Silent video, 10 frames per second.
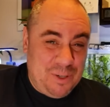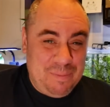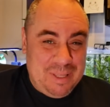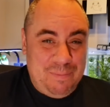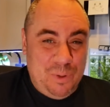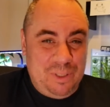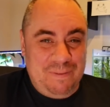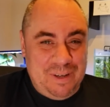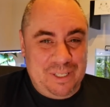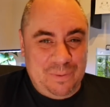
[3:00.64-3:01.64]
going to be the most
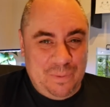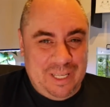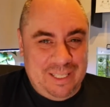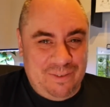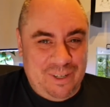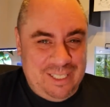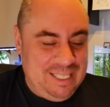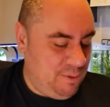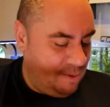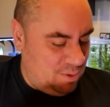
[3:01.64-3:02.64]
efficient way to run
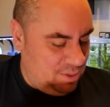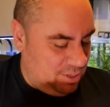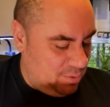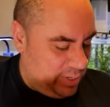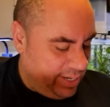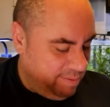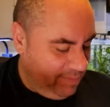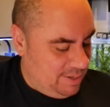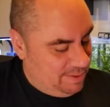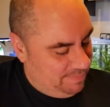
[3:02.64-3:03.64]
CO2 in your aquarium,
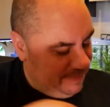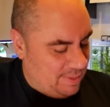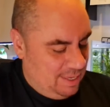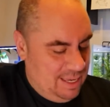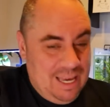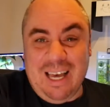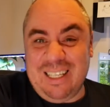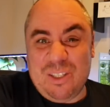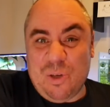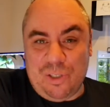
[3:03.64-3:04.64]
but I
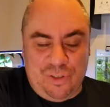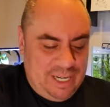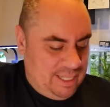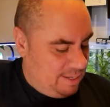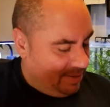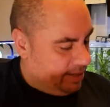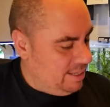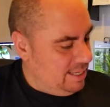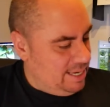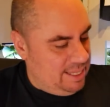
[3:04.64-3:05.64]
just thought I'd try it.
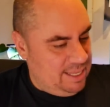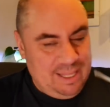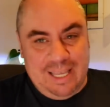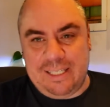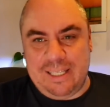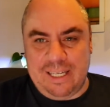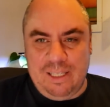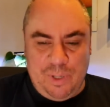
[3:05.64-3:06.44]
And then, last thing in the